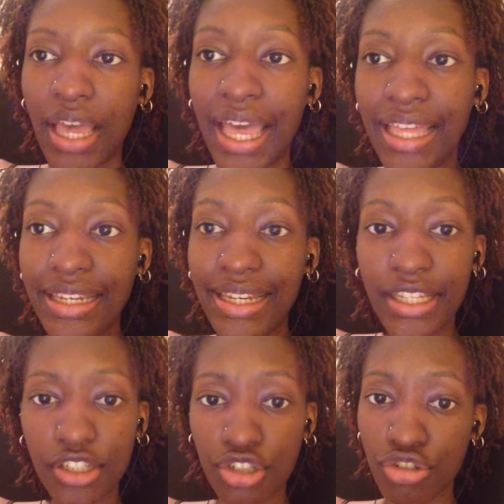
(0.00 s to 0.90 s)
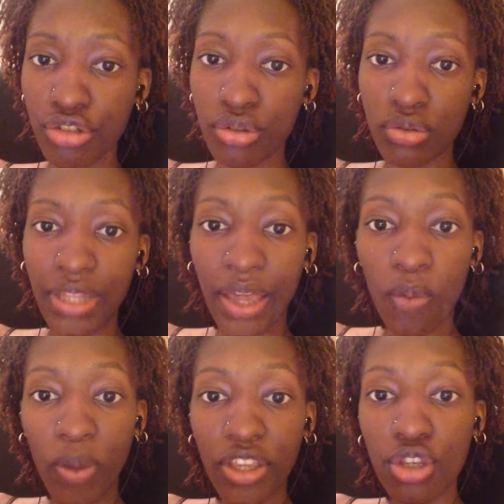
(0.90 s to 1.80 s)
And it's true, like
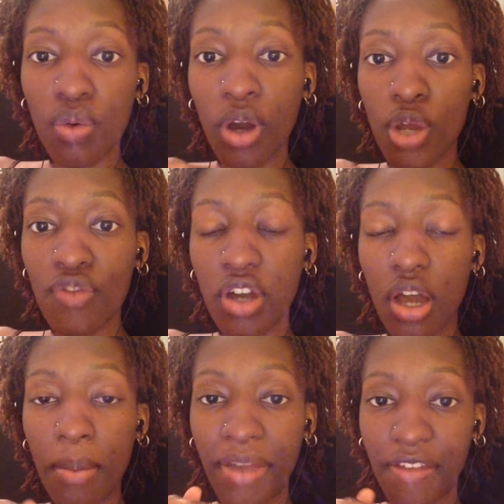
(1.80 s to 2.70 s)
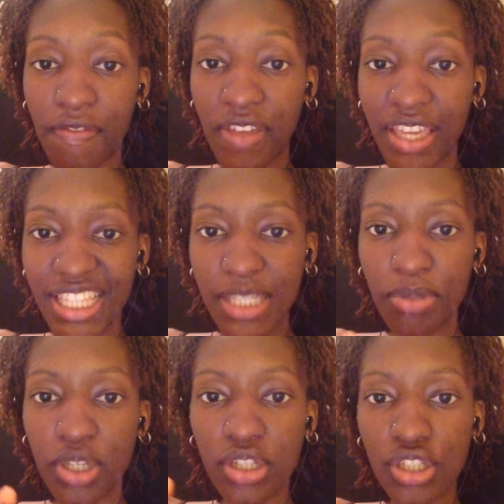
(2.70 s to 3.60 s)
when you are overcome by fear, it's
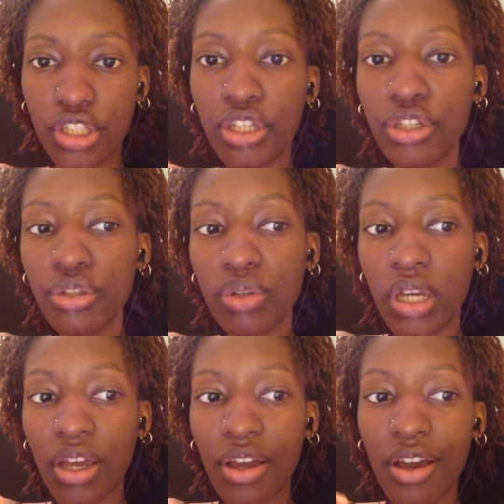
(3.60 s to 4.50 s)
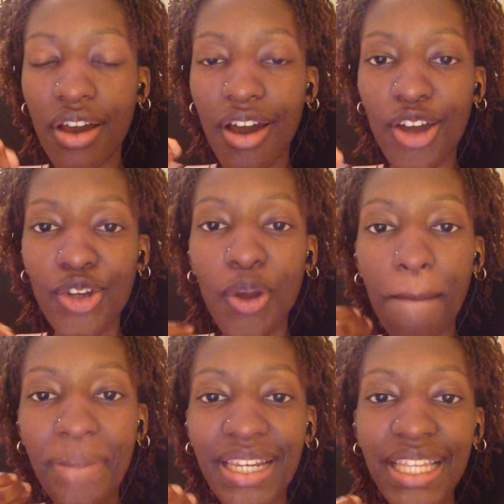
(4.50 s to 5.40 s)
because you are
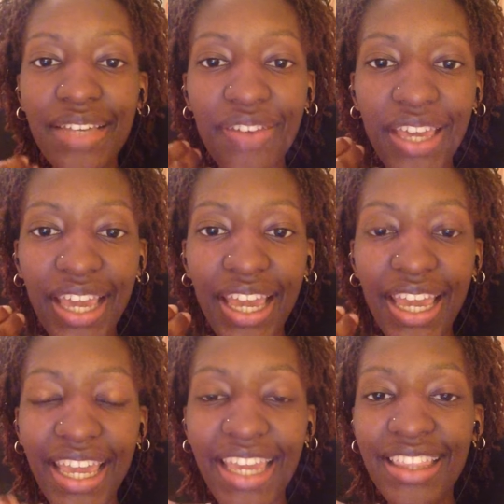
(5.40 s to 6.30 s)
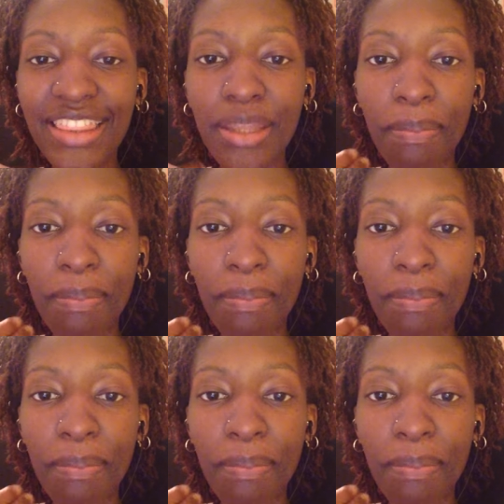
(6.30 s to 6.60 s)
not believing in the